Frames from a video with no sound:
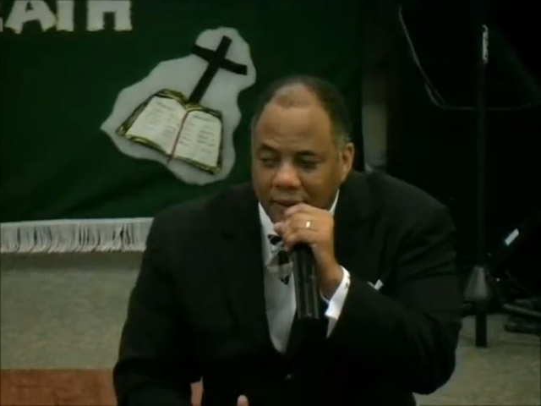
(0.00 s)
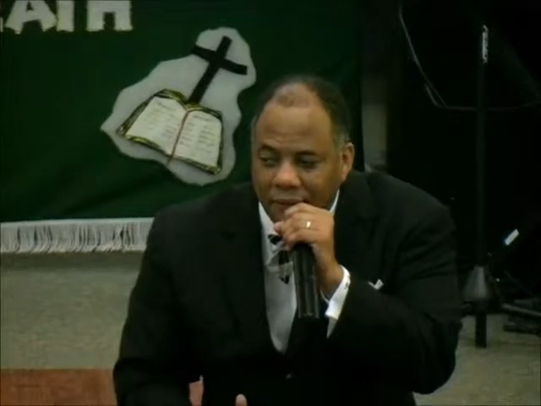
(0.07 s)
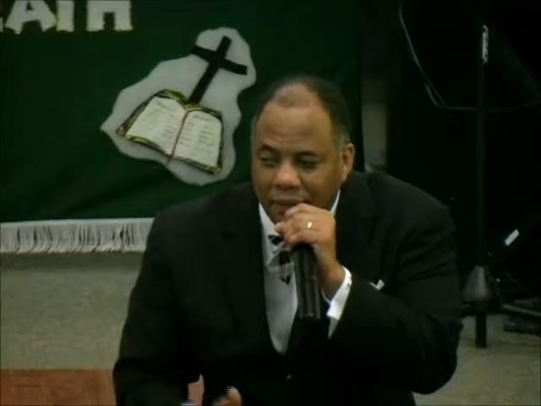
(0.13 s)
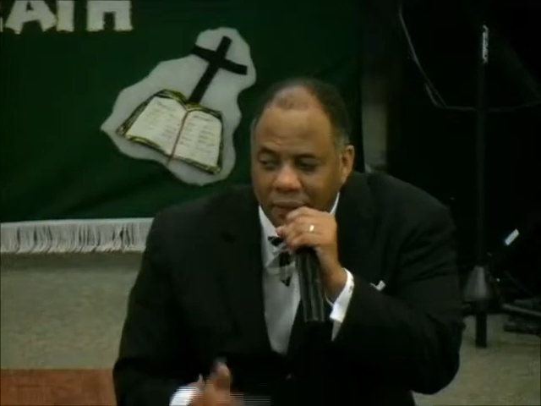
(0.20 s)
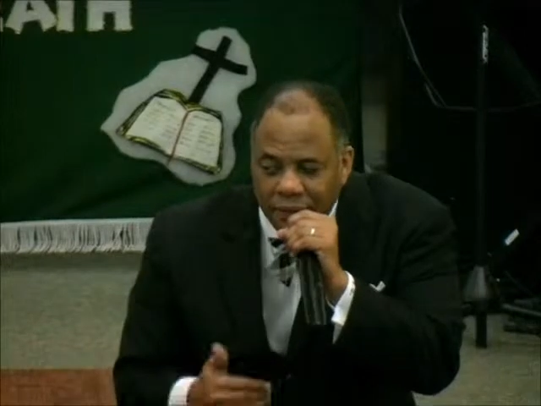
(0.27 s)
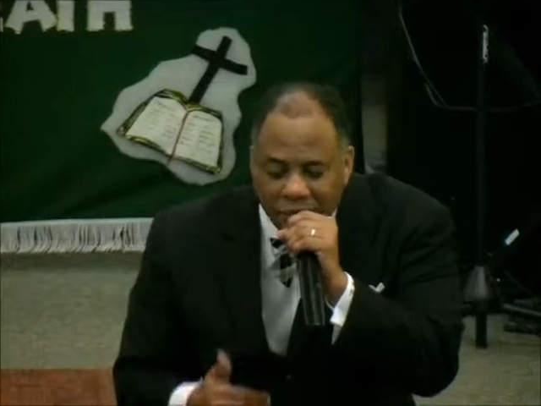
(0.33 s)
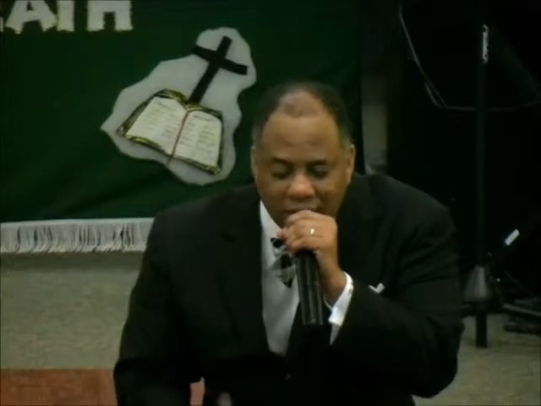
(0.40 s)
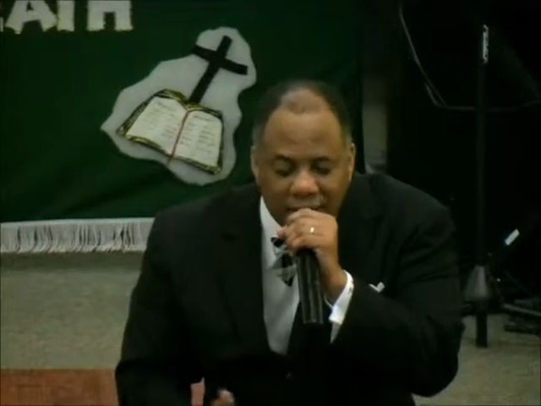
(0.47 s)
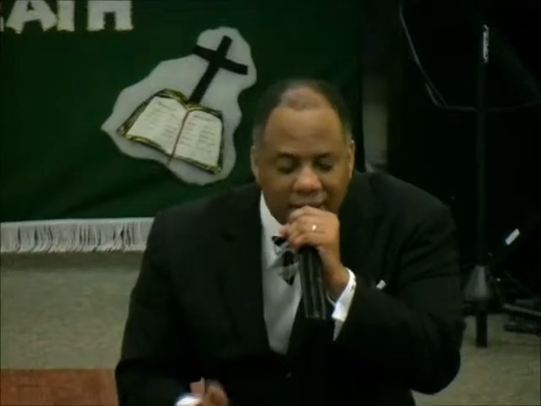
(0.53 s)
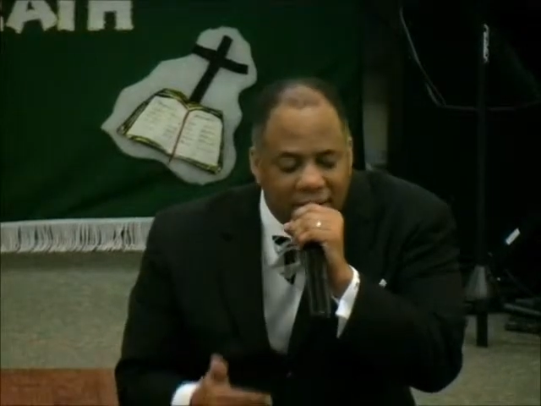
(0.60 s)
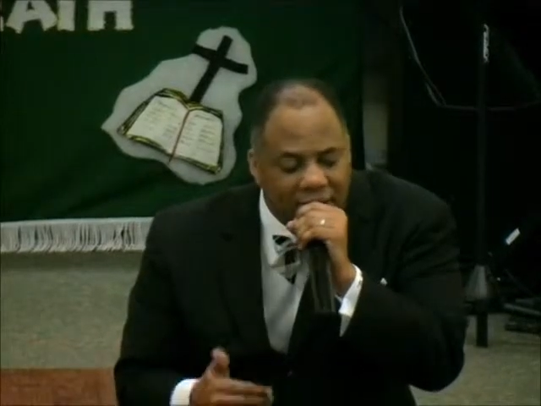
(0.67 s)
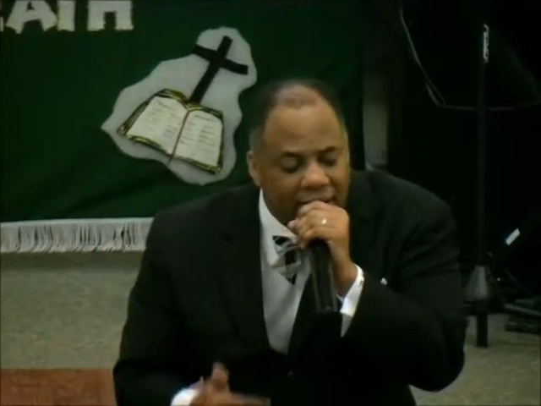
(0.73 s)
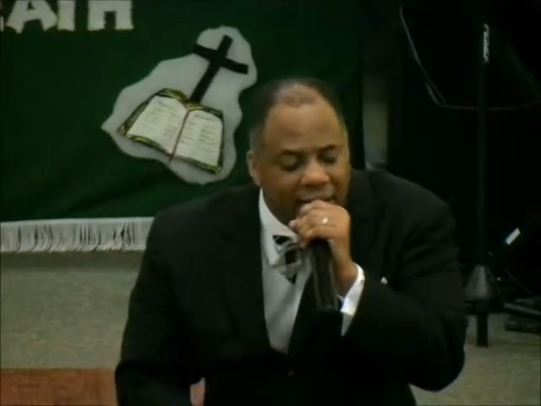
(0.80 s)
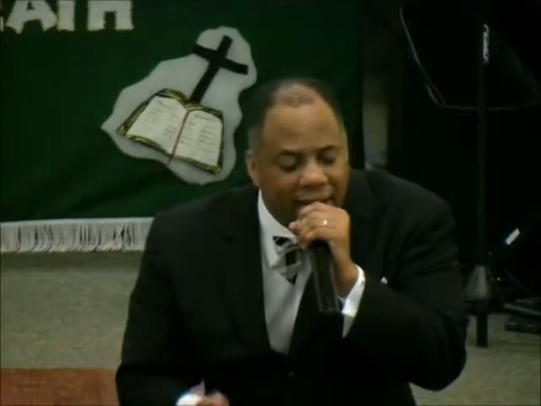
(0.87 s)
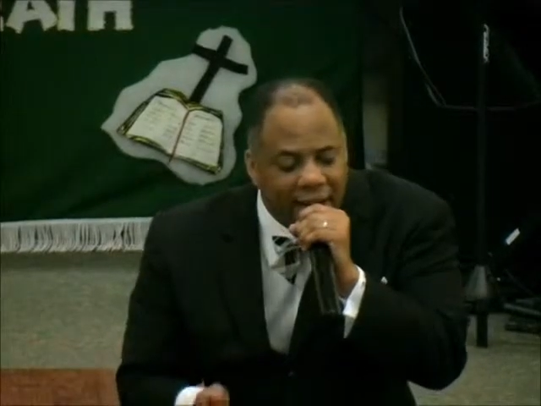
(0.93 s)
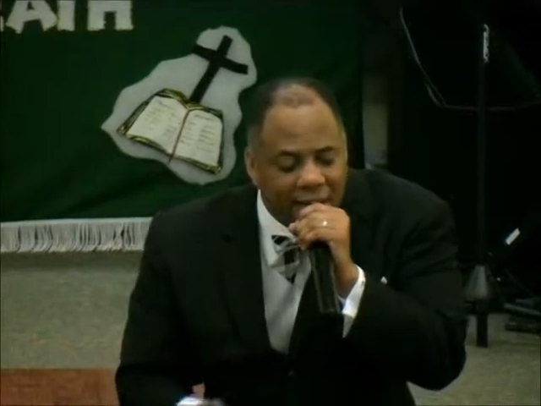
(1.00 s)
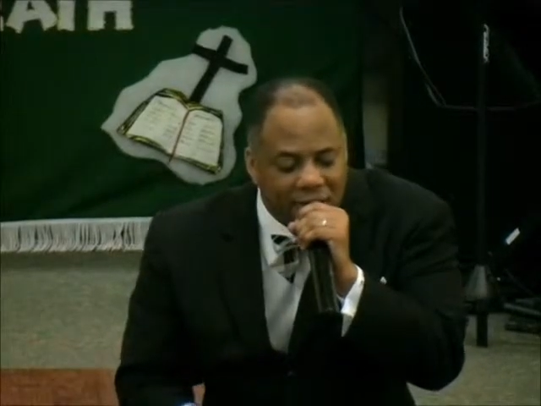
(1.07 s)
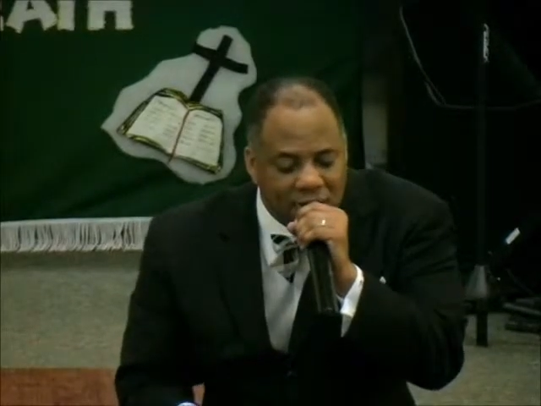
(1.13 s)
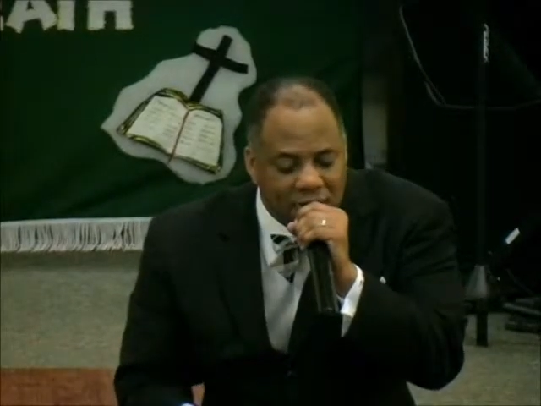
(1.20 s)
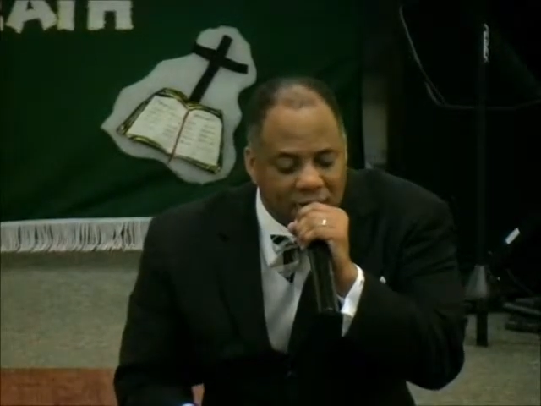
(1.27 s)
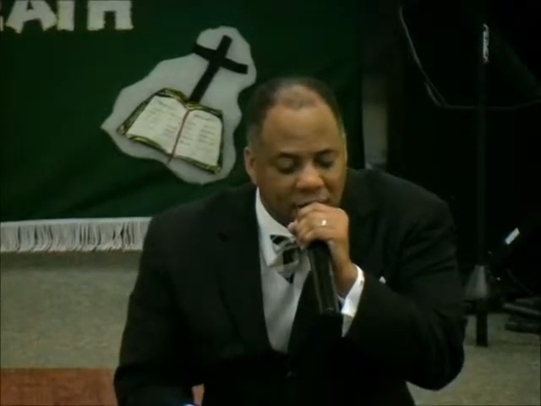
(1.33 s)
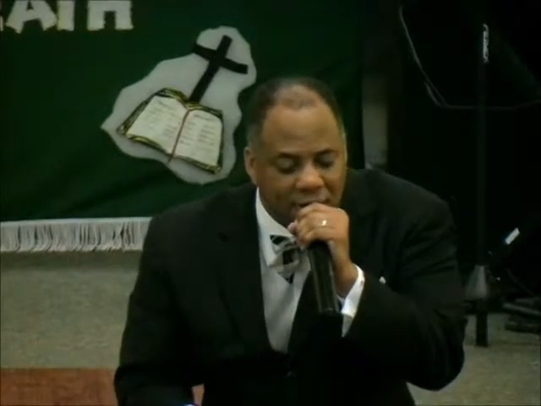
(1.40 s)
those things that are out of
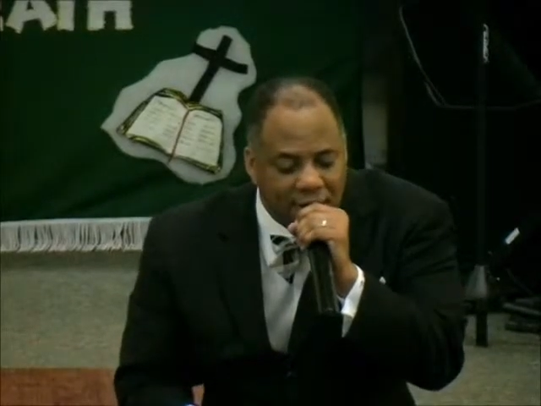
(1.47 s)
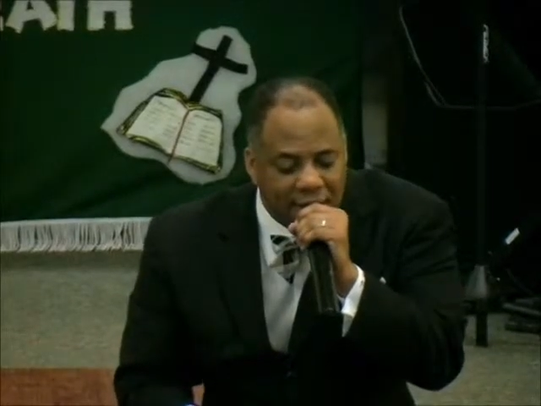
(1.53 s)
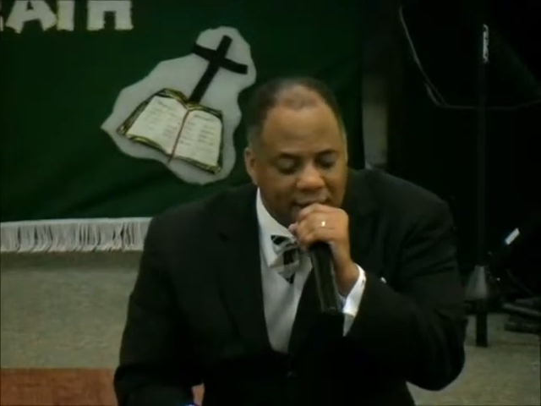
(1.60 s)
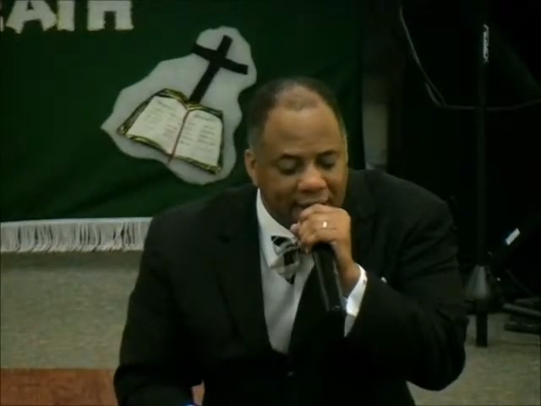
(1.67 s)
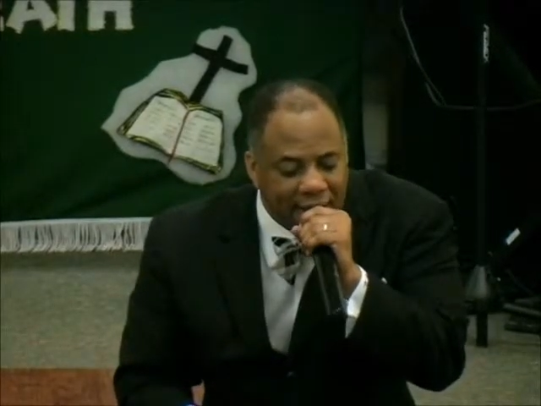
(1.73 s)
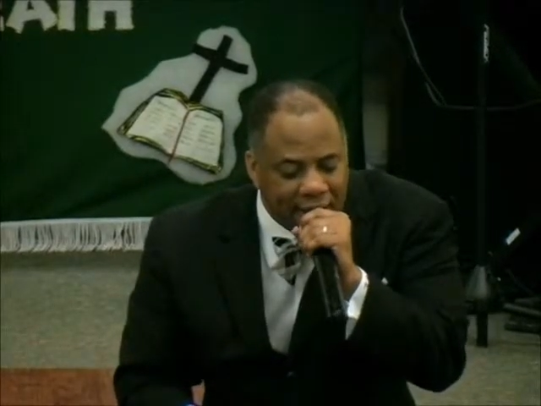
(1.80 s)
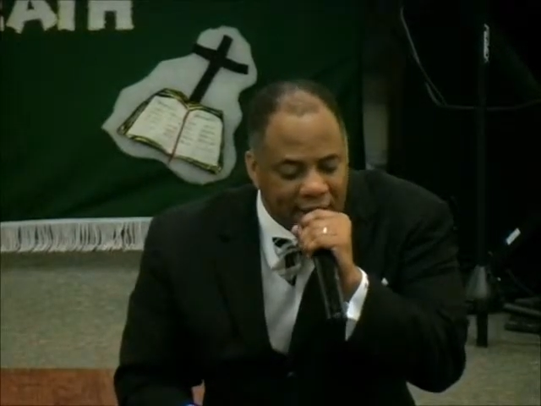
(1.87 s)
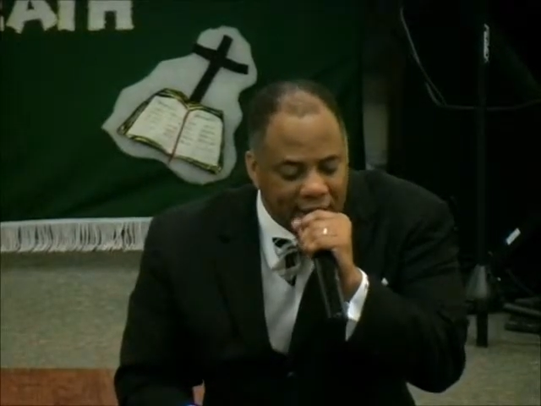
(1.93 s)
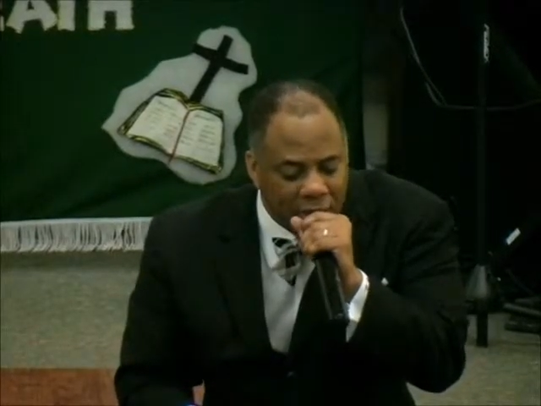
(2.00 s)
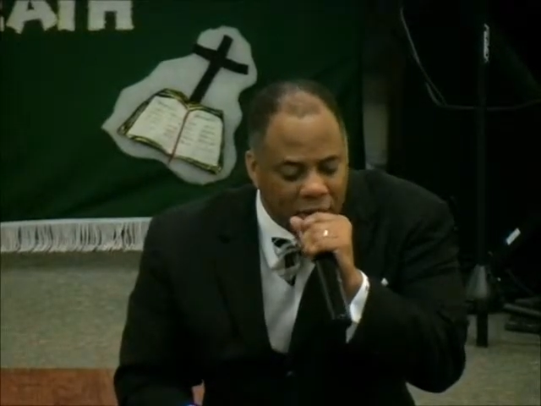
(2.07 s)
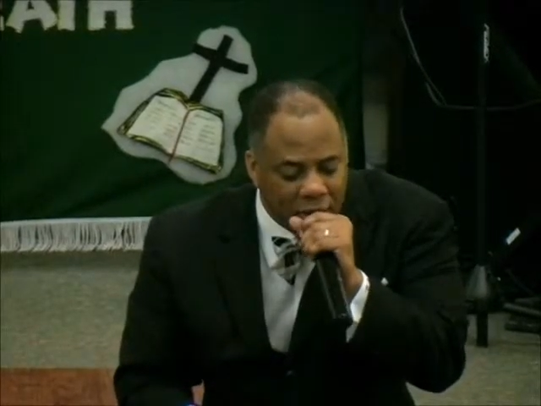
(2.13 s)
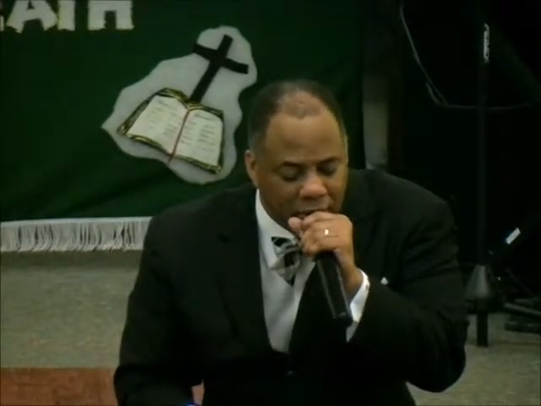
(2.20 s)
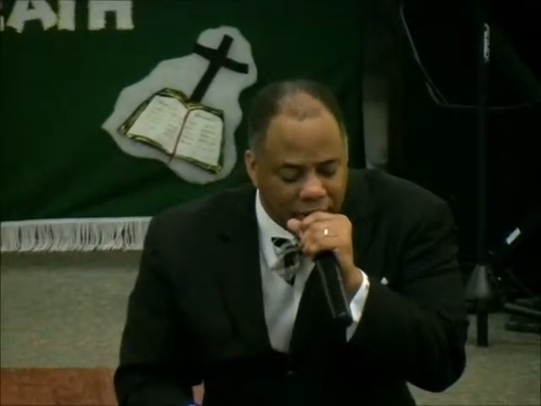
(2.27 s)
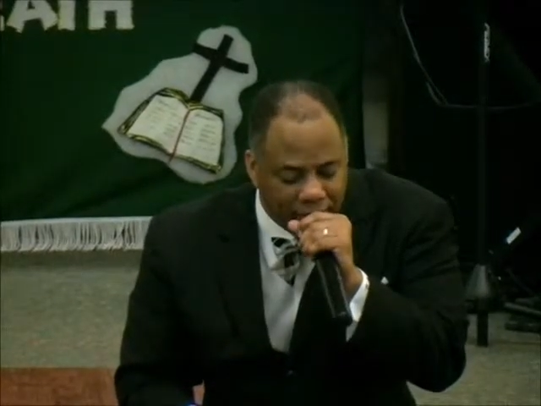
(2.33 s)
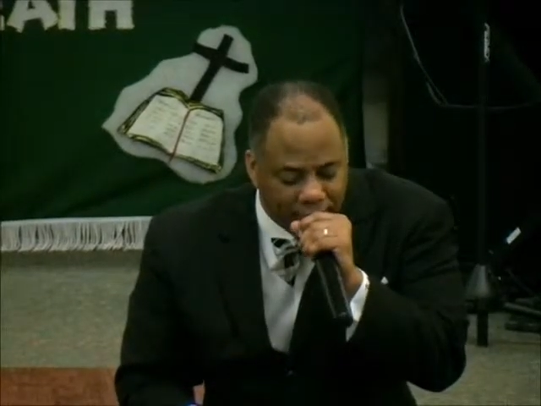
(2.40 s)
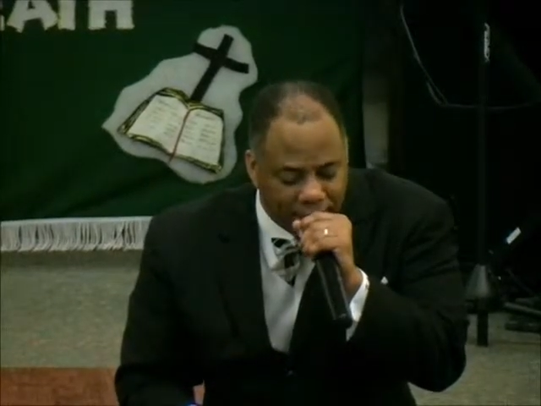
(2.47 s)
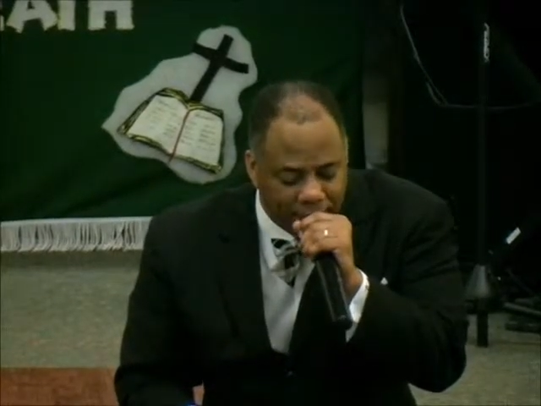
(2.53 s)
sorts. Can I keep going?